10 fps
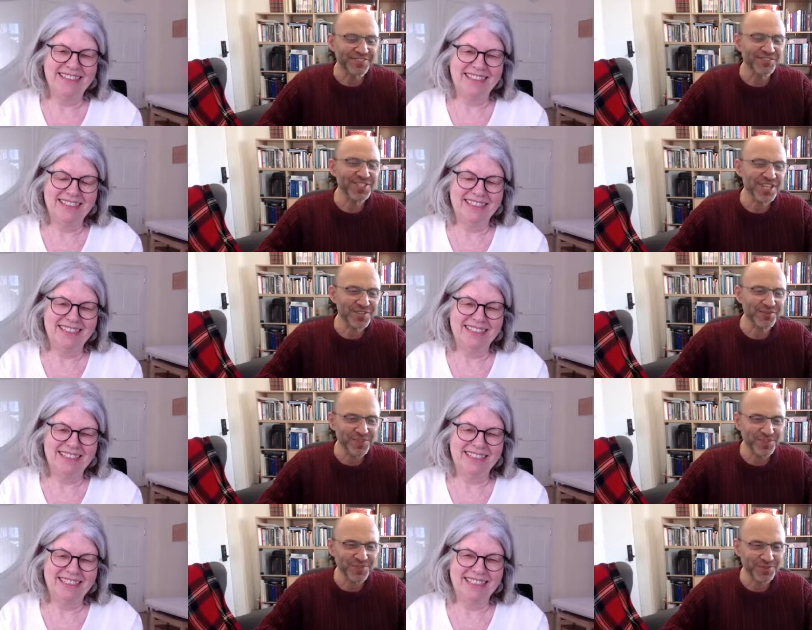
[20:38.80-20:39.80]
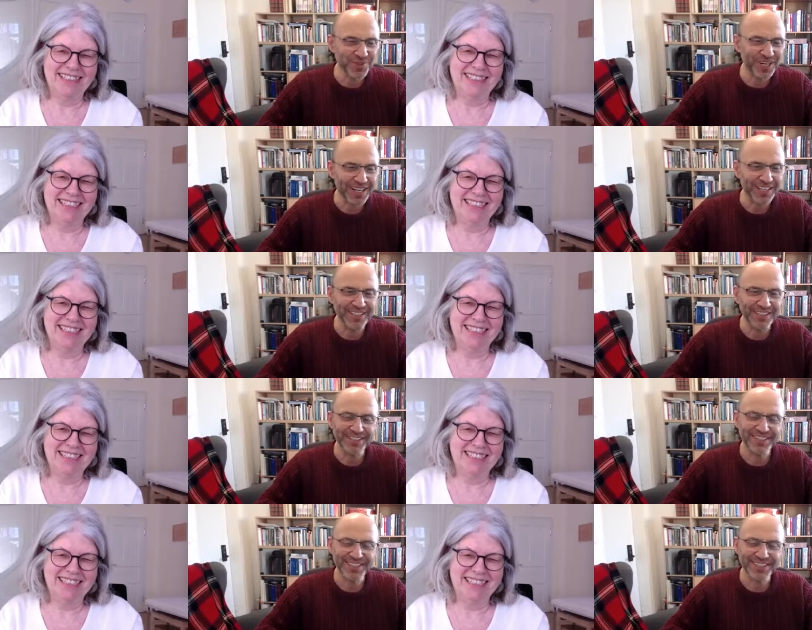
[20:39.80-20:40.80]
Speaker 1: conversation with you, I
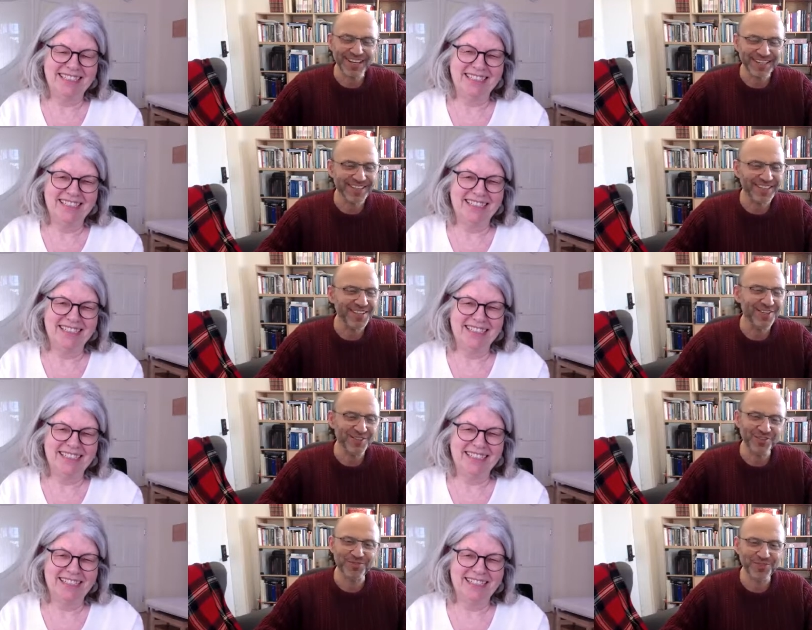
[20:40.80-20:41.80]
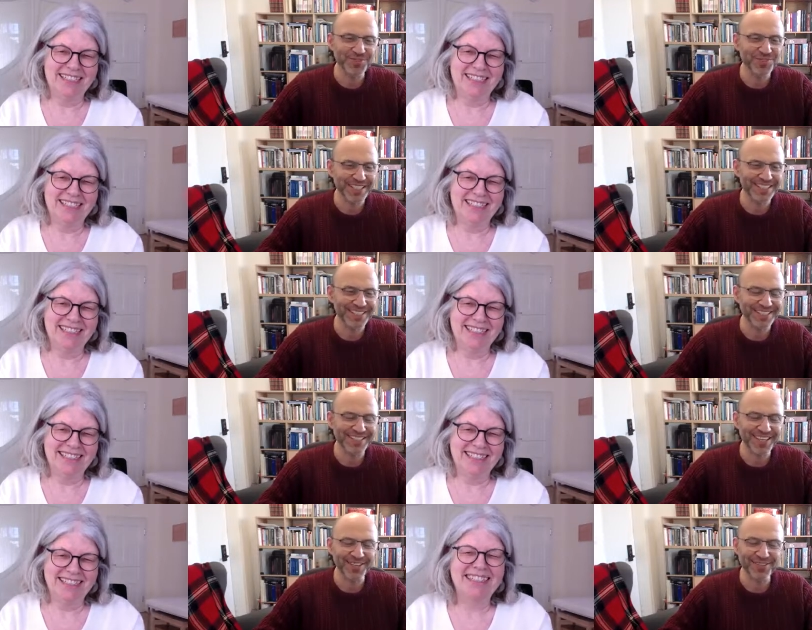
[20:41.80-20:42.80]
study a lot of new things.
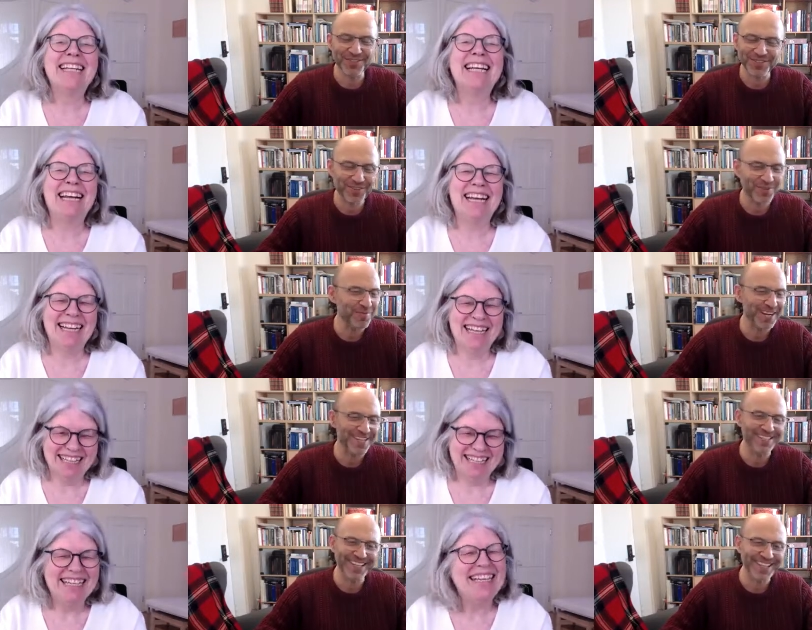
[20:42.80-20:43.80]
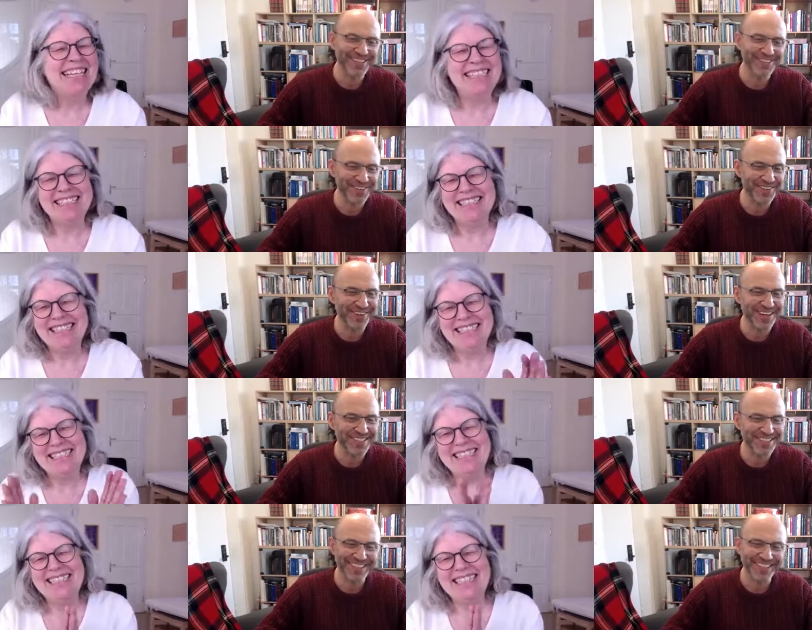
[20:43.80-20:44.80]
Thank you so much. Thank you very
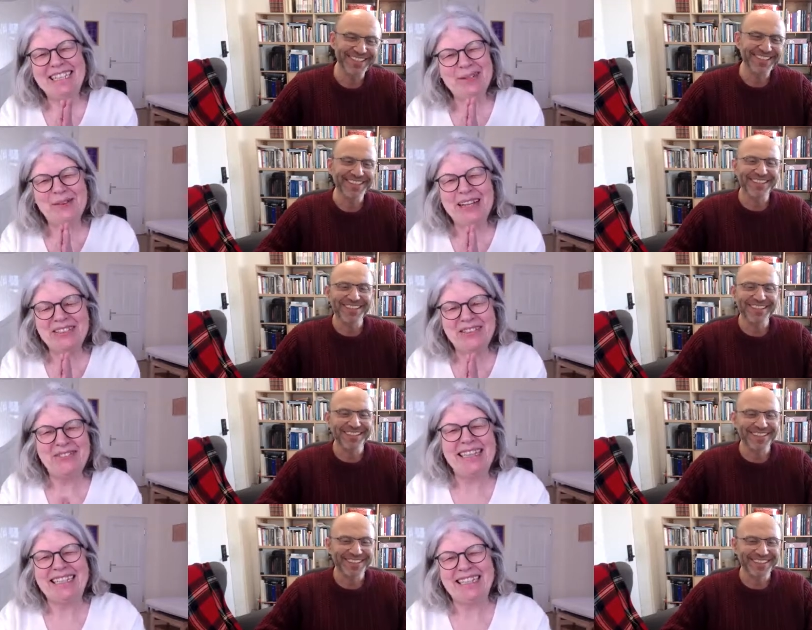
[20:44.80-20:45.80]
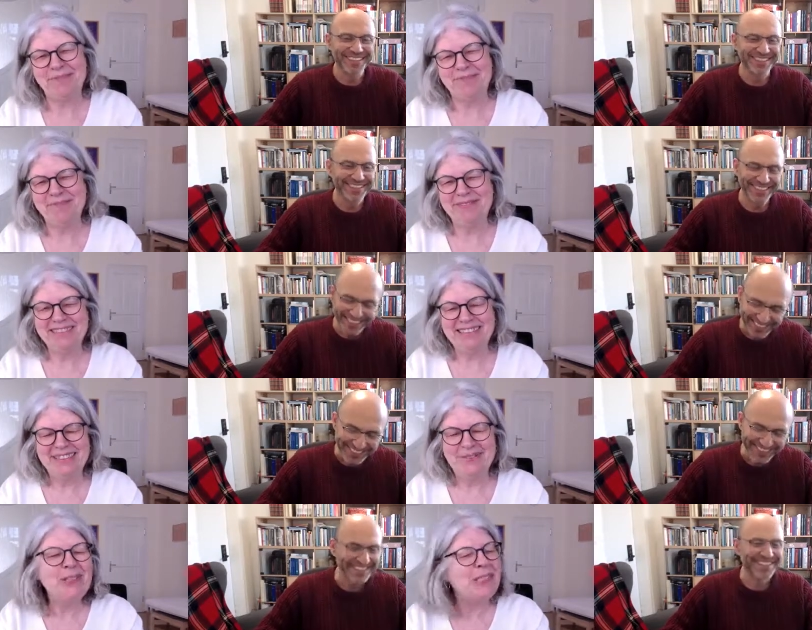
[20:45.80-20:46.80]
much.
Speaker 2: You're very welcome.
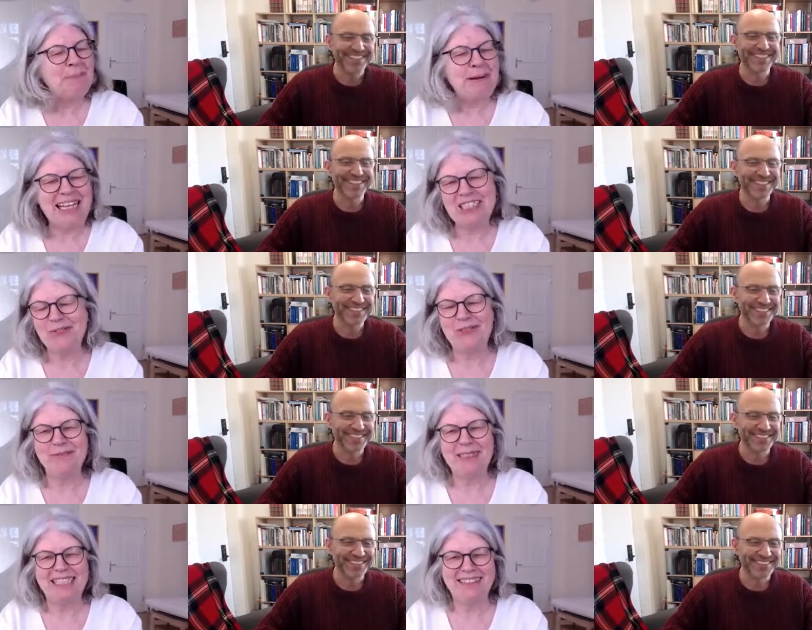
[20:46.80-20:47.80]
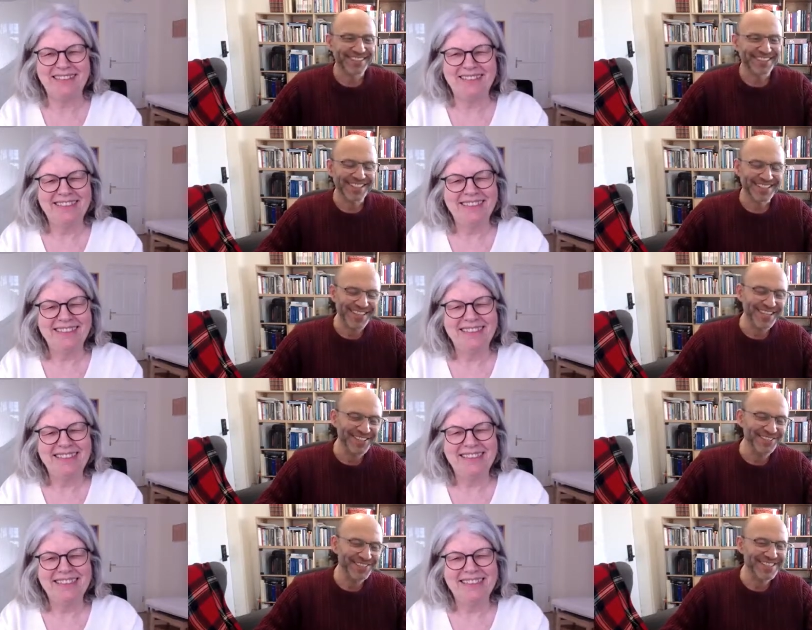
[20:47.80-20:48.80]
It was a pleasure for me.
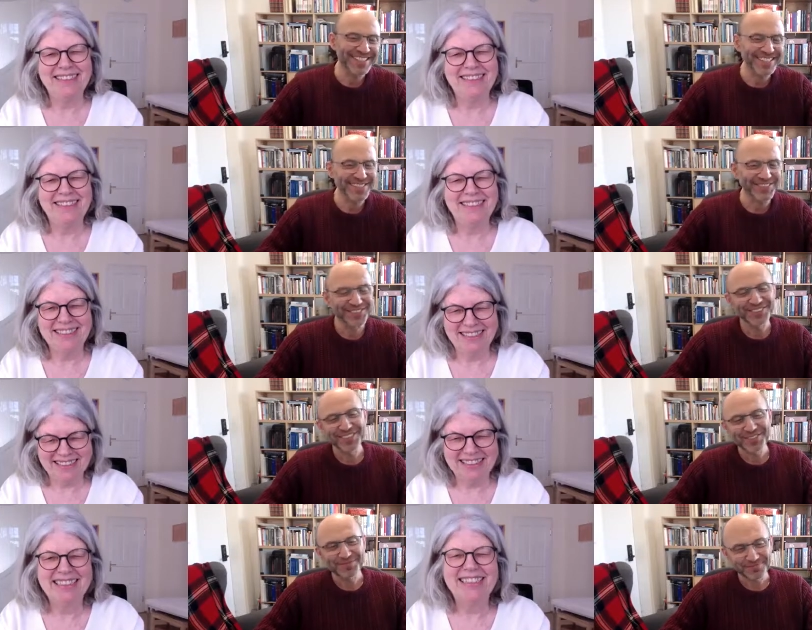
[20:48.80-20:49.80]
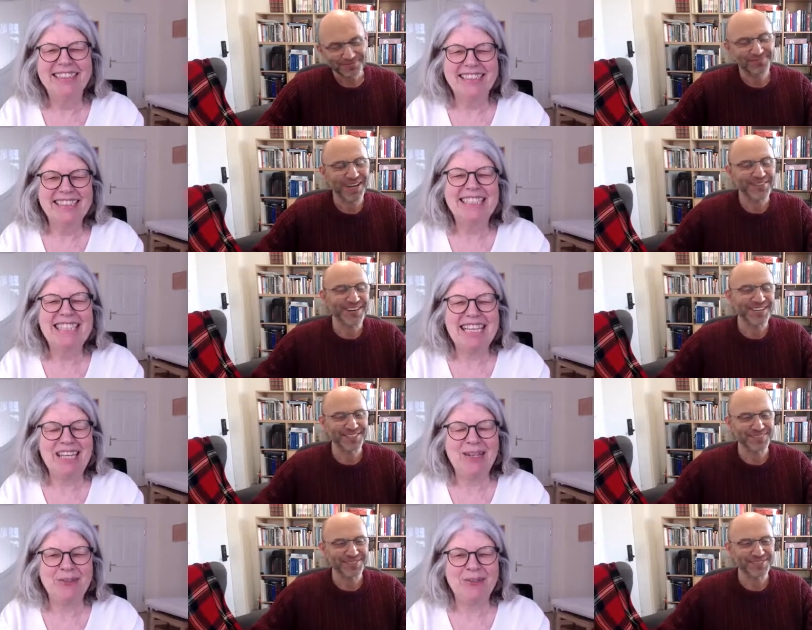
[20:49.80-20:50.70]
Speaker 1: Thank you. See you. Bye bye.